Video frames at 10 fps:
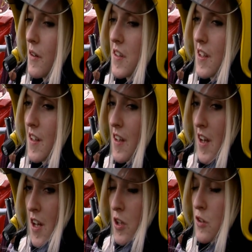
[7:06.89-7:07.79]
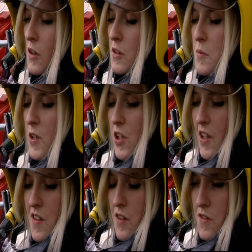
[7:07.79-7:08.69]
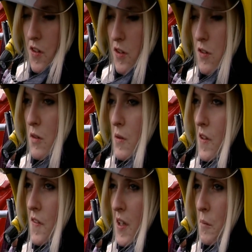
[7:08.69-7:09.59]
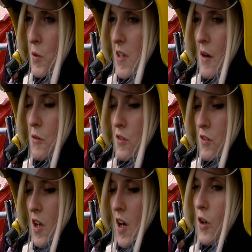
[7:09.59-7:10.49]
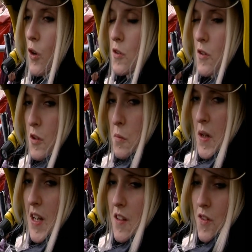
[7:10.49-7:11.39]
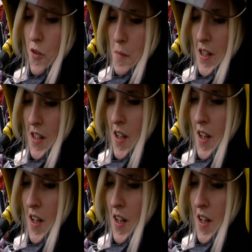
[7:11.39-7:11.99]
I think you don't appreciate it until you do the real thing, but that was a good enough experience for me.